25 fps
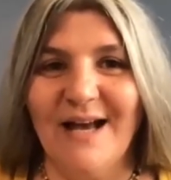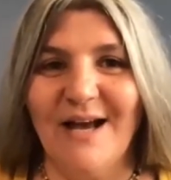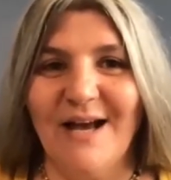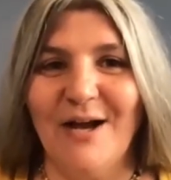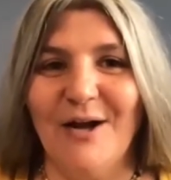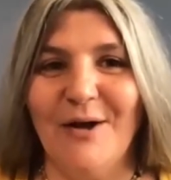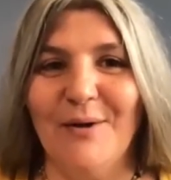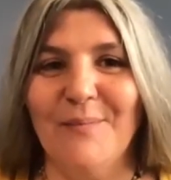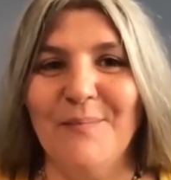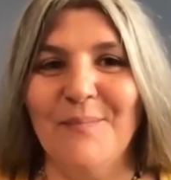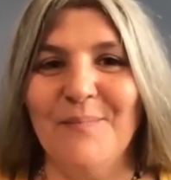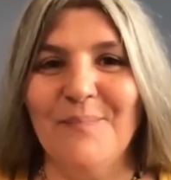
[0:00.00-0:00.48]

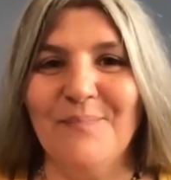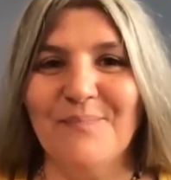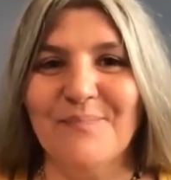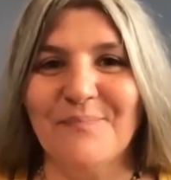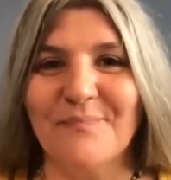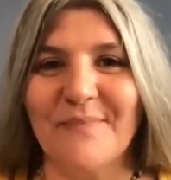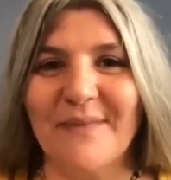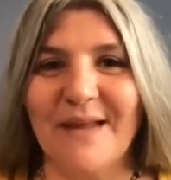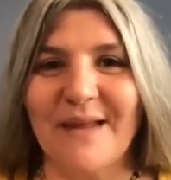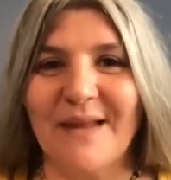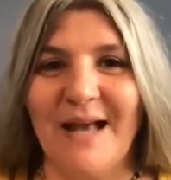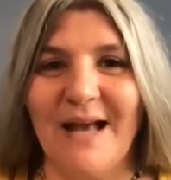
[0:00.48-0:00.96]

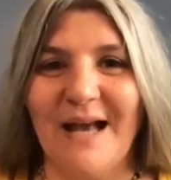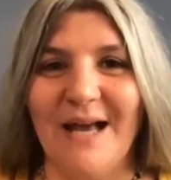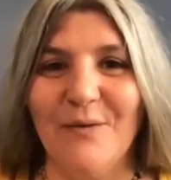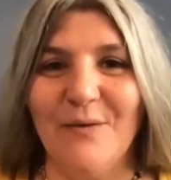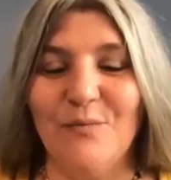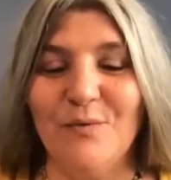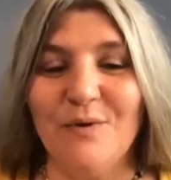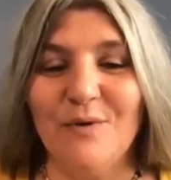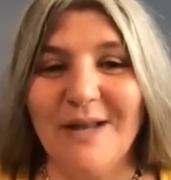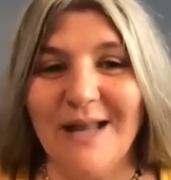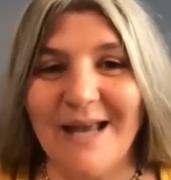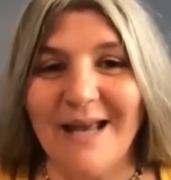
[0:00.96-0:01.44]
I
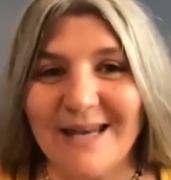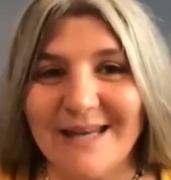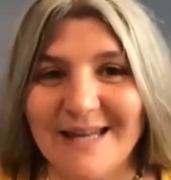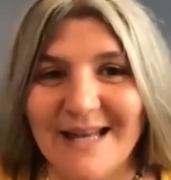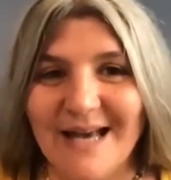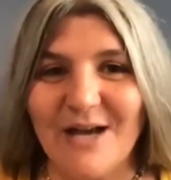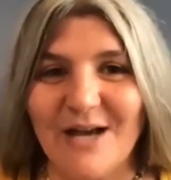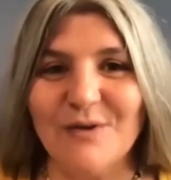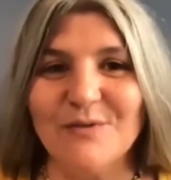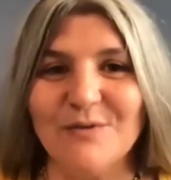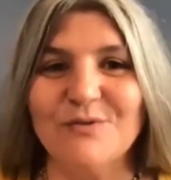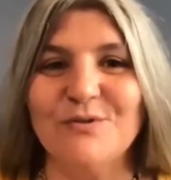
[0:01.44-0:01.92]
would like
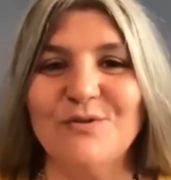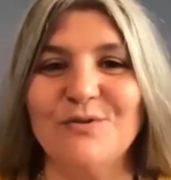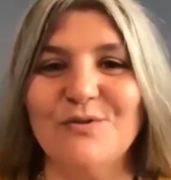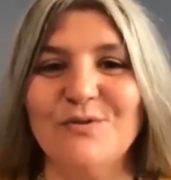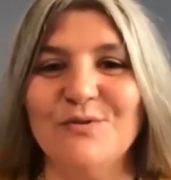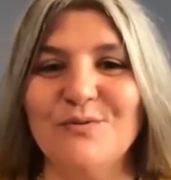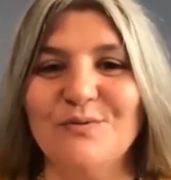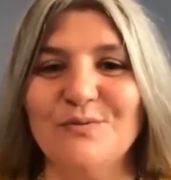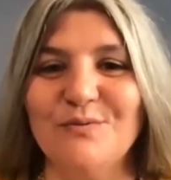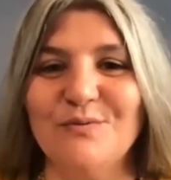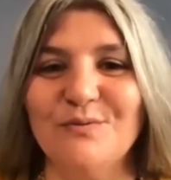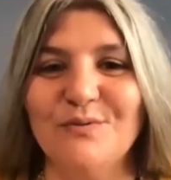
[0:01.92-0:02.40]
now
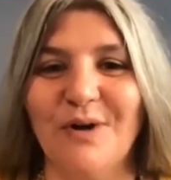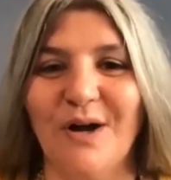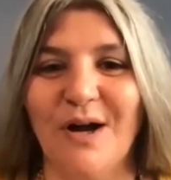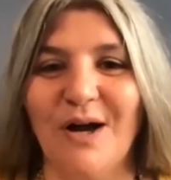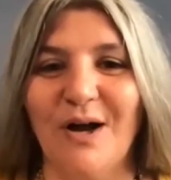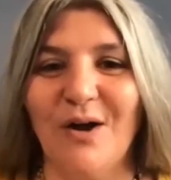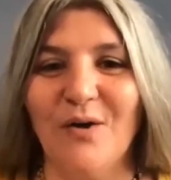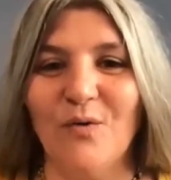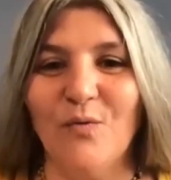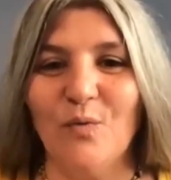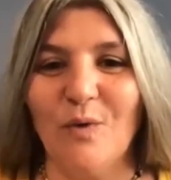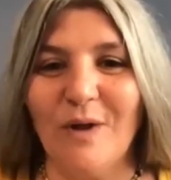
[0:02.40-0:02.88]
to
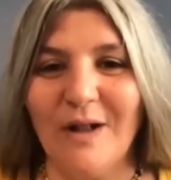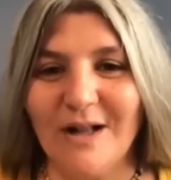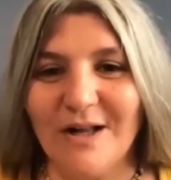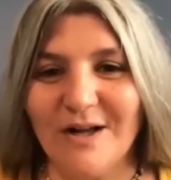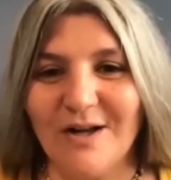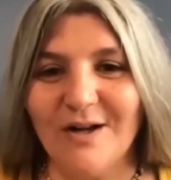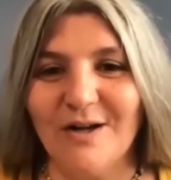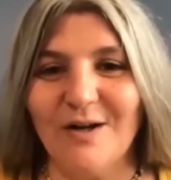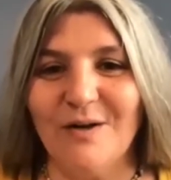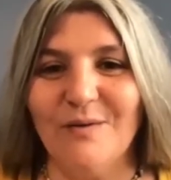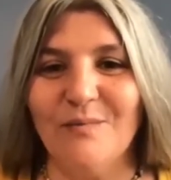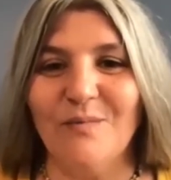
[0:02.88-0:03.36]

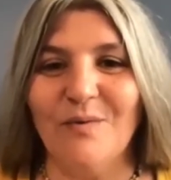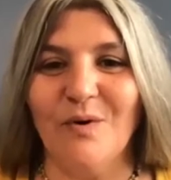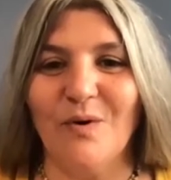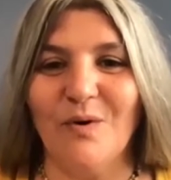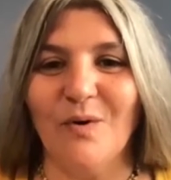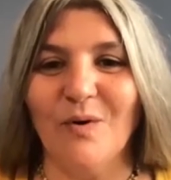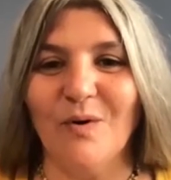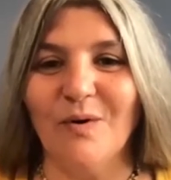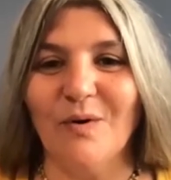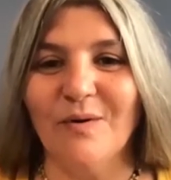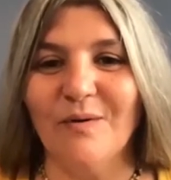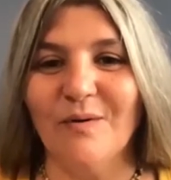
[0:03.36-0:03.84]
welcome
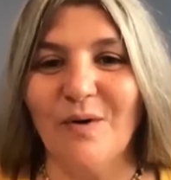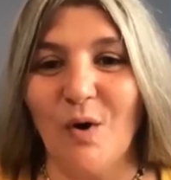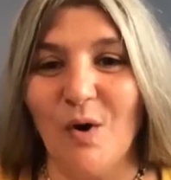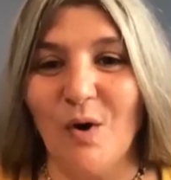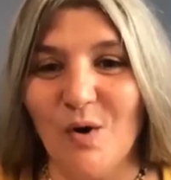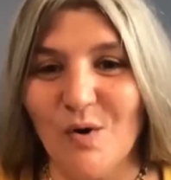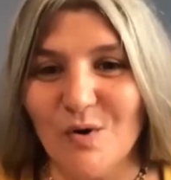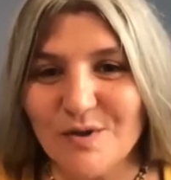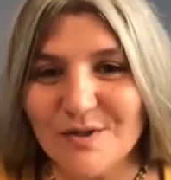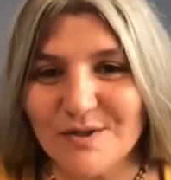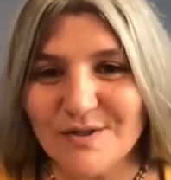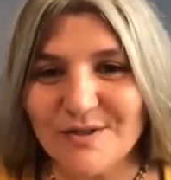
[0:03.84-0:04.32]
our
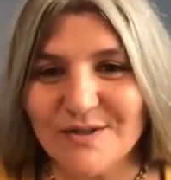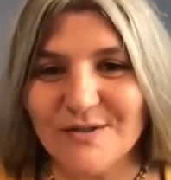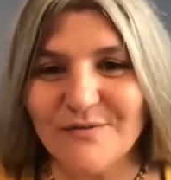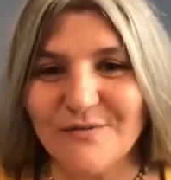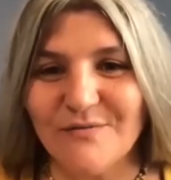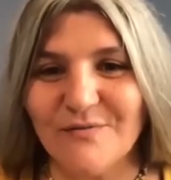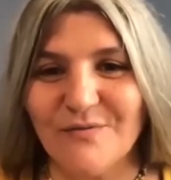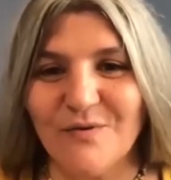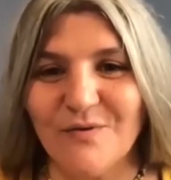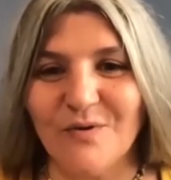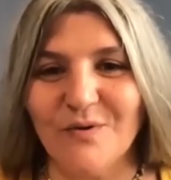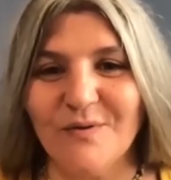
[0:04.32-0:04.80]

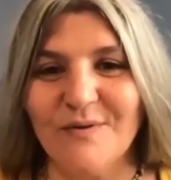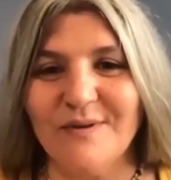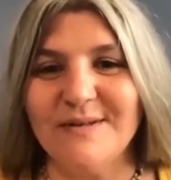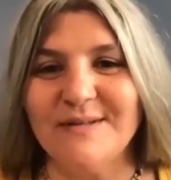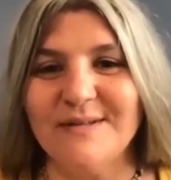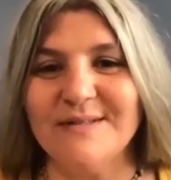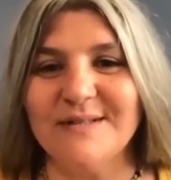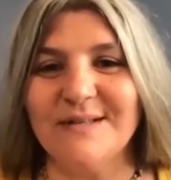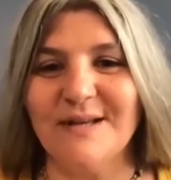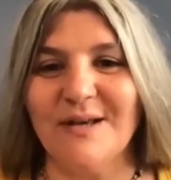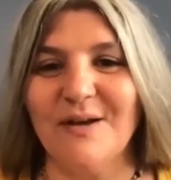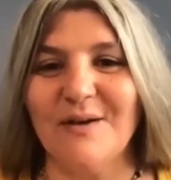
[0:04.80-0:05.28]
host for
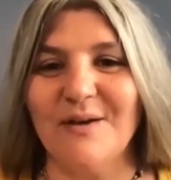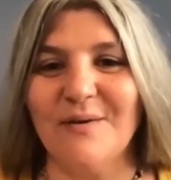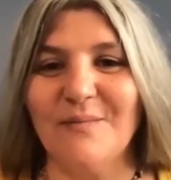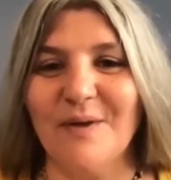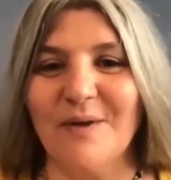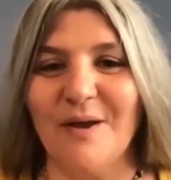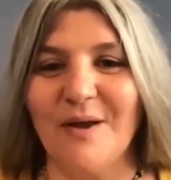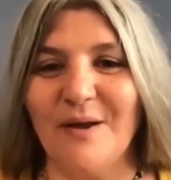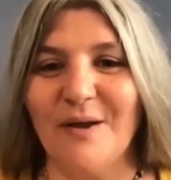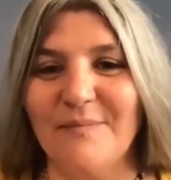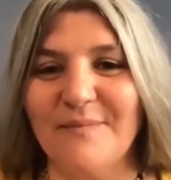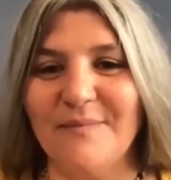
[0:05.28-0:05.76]
this
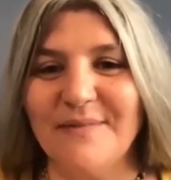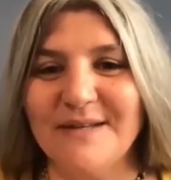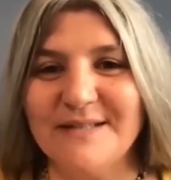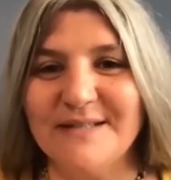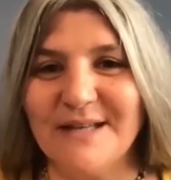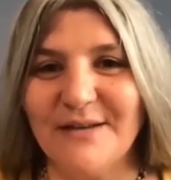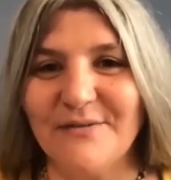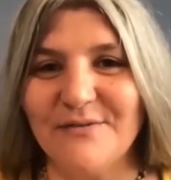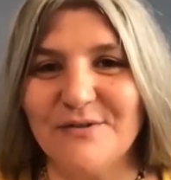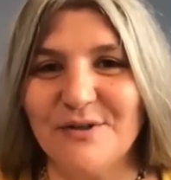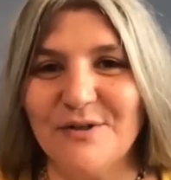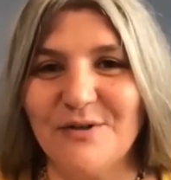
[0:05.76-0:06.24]

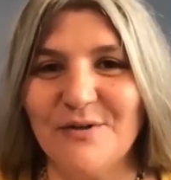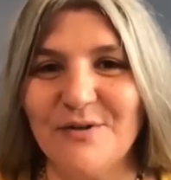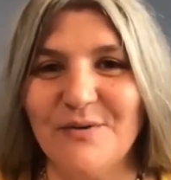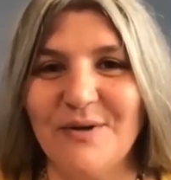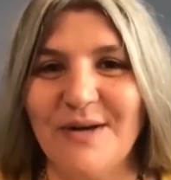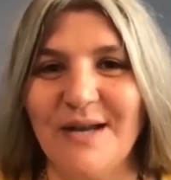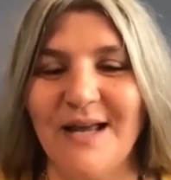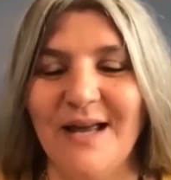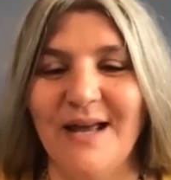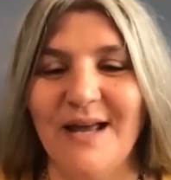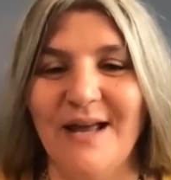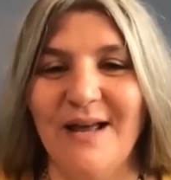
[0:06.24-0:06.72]

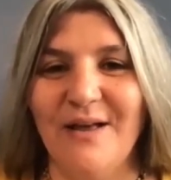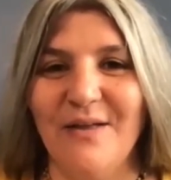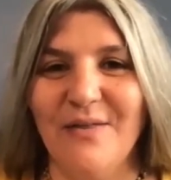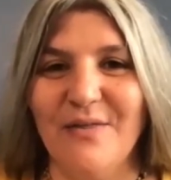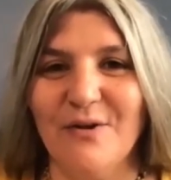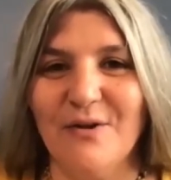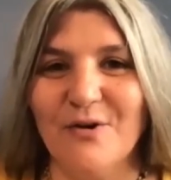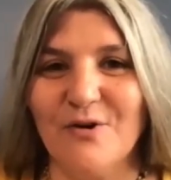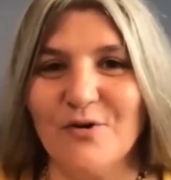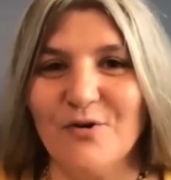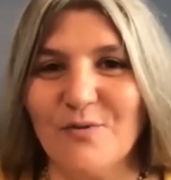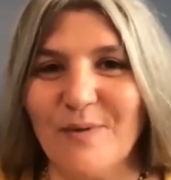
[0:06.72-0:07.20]
afternoon,
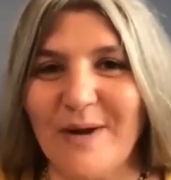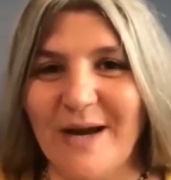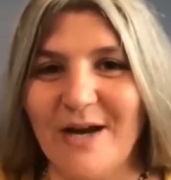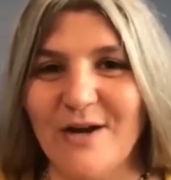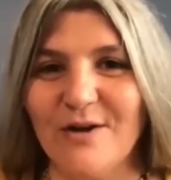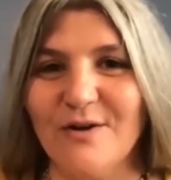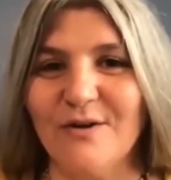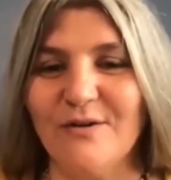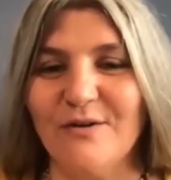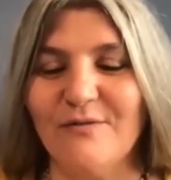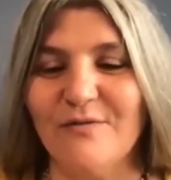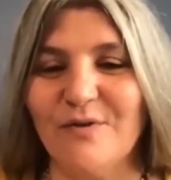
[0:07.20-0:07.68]
the
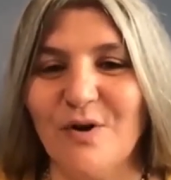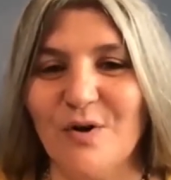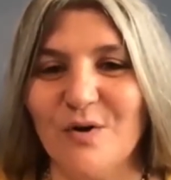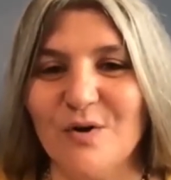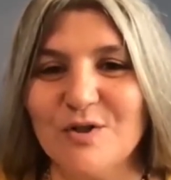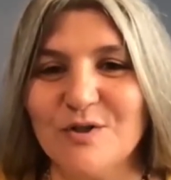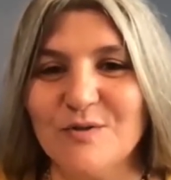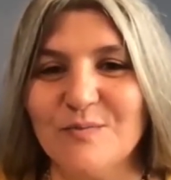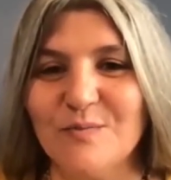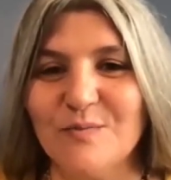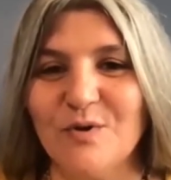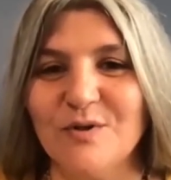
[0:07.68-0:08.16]
creator of
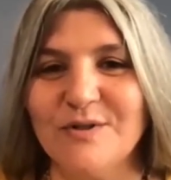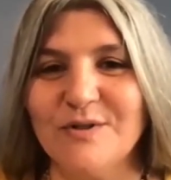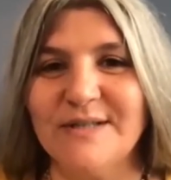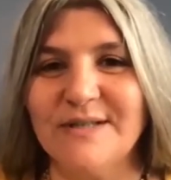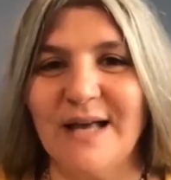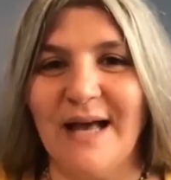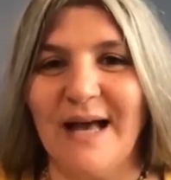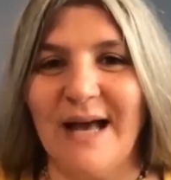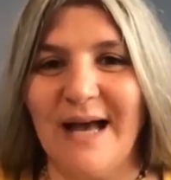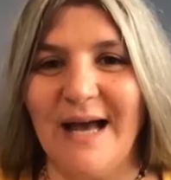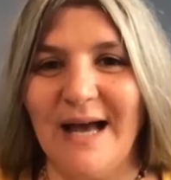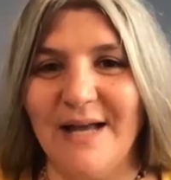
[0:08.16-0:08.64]
Cosmos,
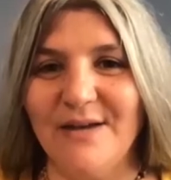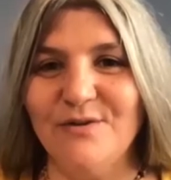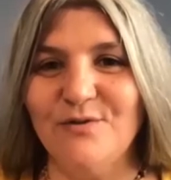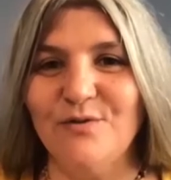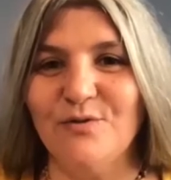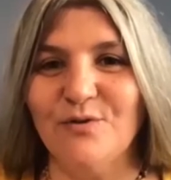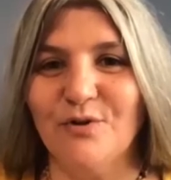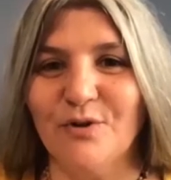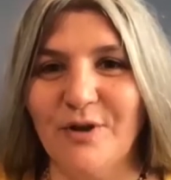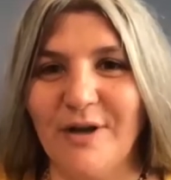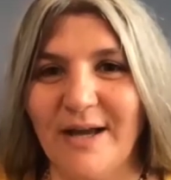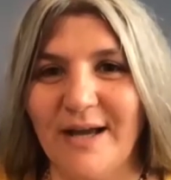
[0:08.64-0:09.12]
Ann
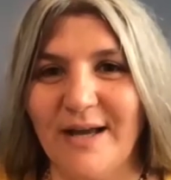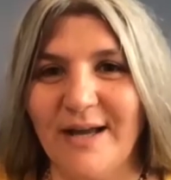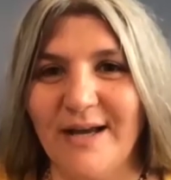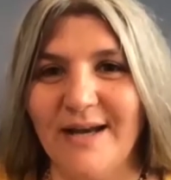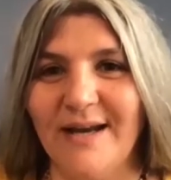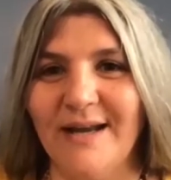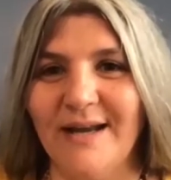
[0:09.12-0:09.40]
Druyan,